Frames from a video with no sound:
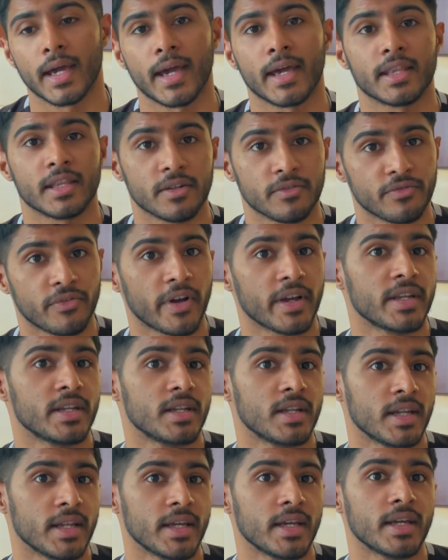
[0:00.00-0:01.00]
and then
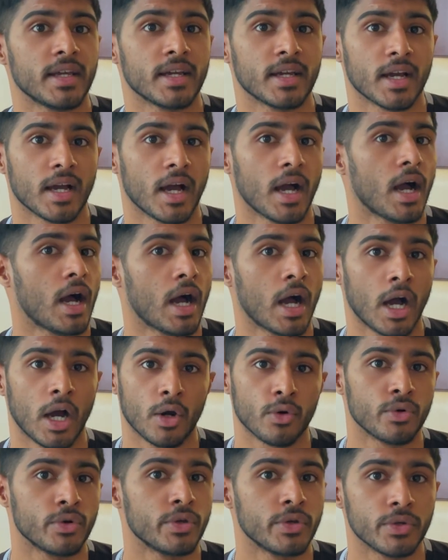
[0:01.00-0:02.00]
finally
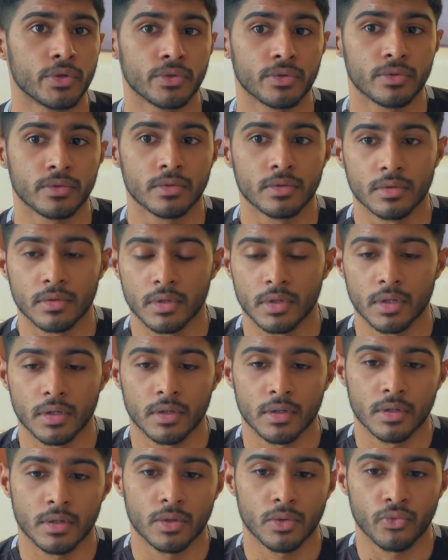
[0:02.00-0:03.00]
how do you
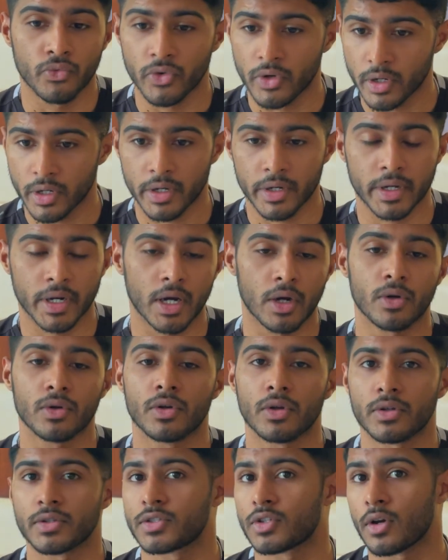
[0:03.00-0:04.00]
work
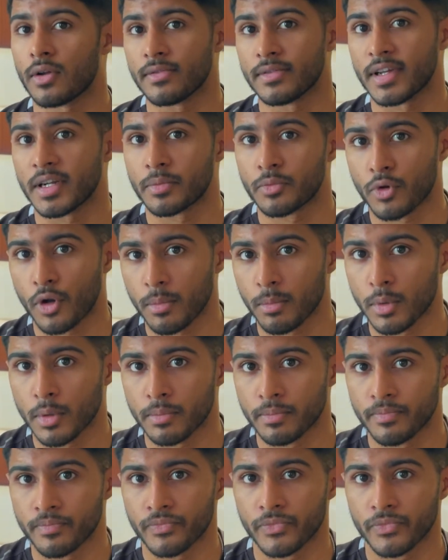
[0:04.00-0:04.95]
around or solve that problem.